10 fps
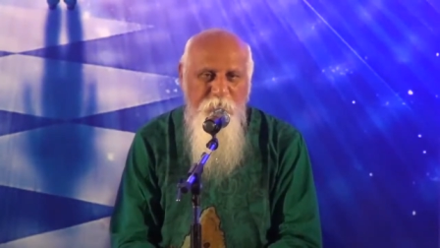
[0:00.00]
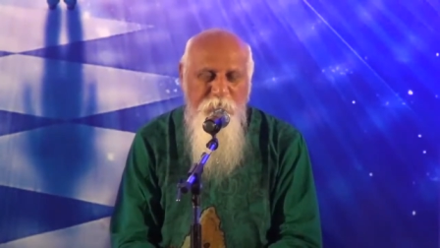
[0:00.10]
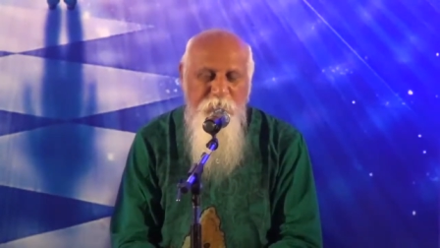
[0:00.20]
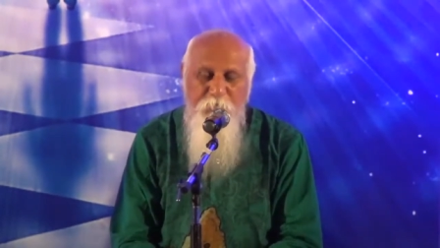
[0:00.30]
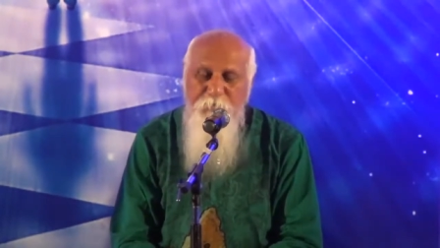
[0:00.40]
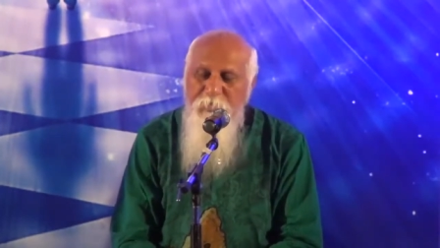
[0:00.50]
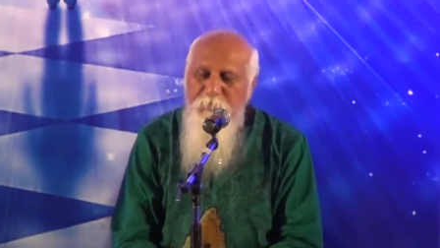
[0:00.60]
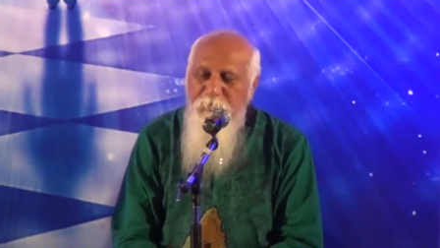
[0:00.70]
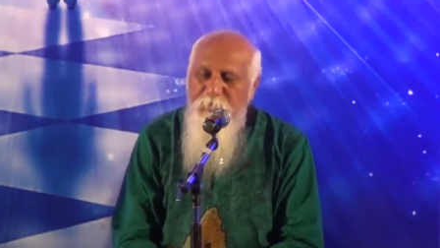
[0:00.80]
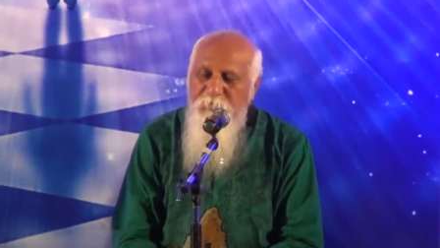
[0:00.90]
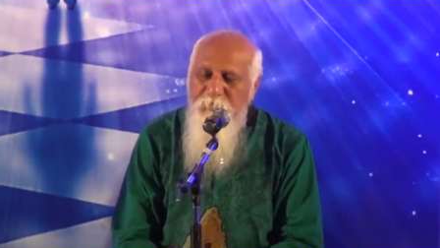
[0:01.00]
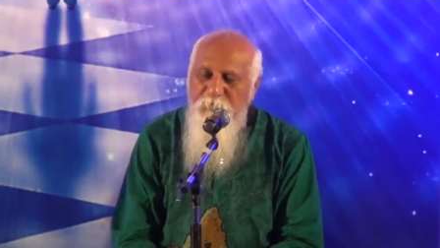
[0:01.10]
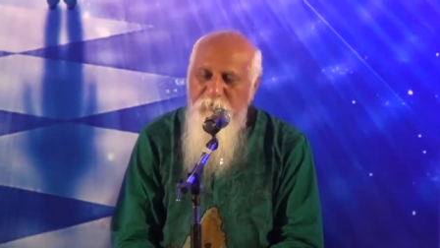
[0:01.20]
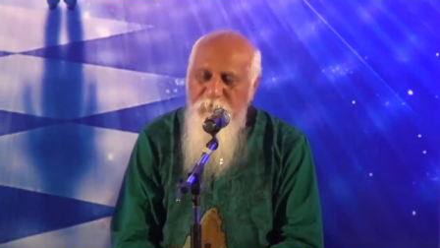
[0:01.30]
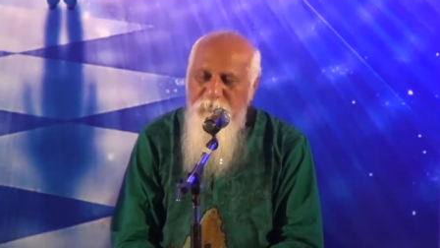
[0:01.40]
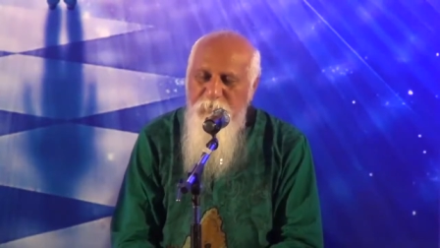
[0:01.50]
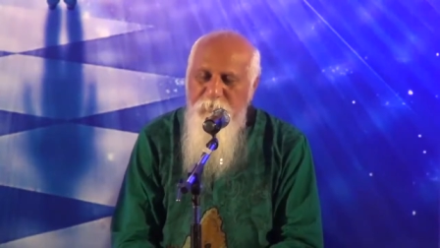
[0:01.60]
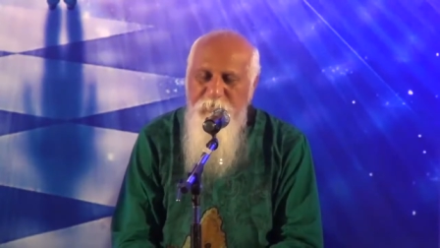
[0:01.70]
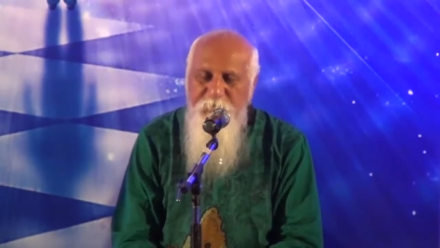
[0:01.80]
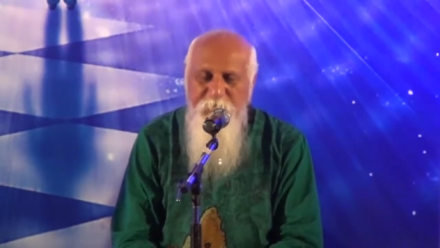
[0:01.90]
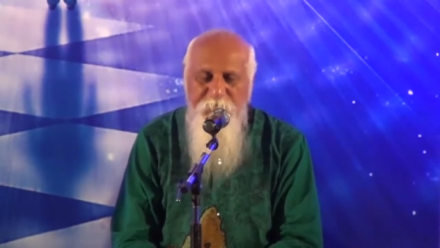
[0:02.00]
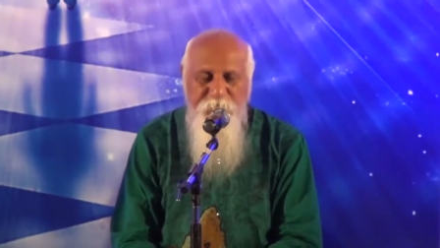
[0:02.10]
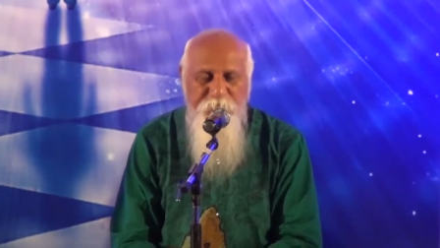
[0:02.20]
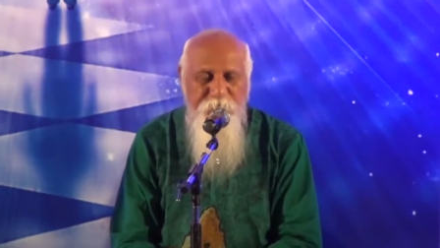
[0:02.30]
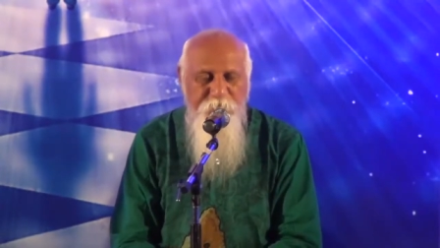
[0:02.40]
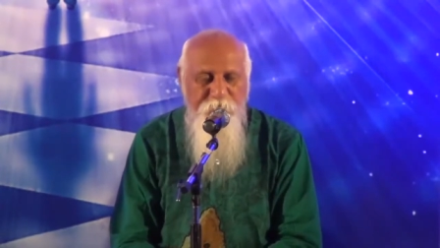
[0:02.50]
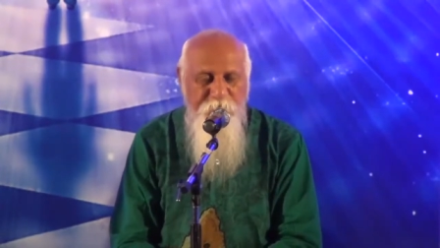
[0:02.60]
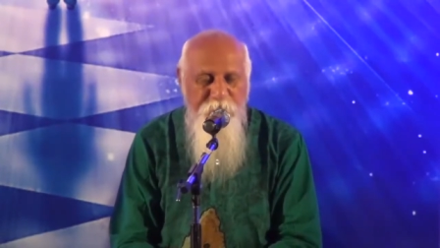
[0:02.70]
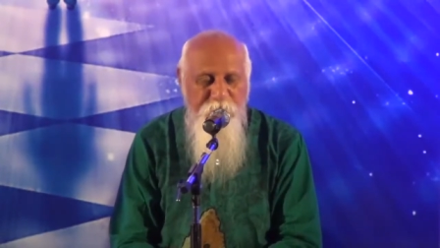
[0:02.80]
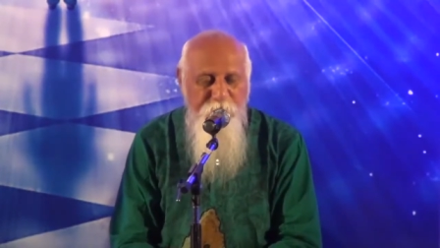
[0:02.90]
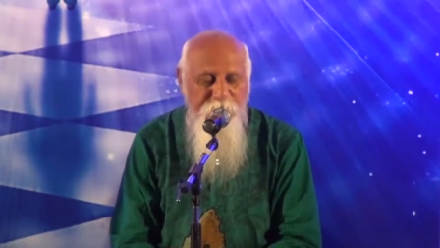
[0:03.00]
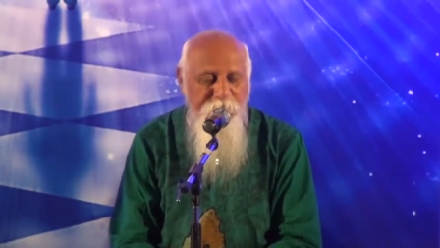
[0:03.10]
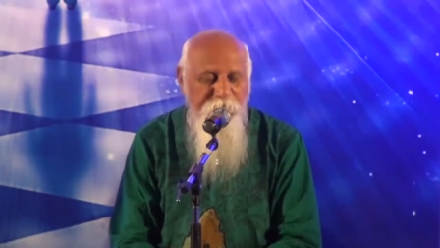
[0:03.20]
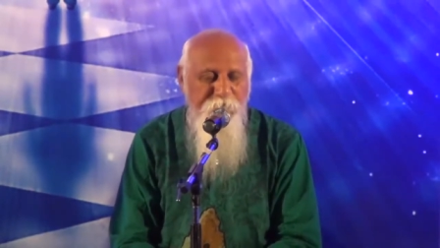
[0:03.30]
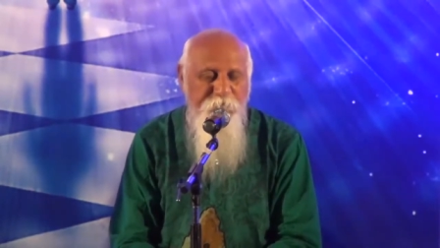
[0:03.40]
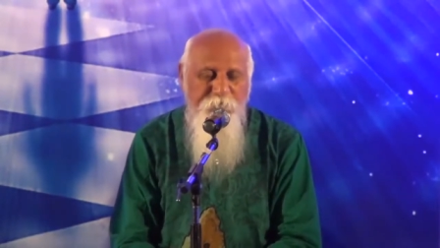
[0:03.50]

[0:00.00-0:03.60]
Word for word: We celebrate birth, we celebrate death, we celebrate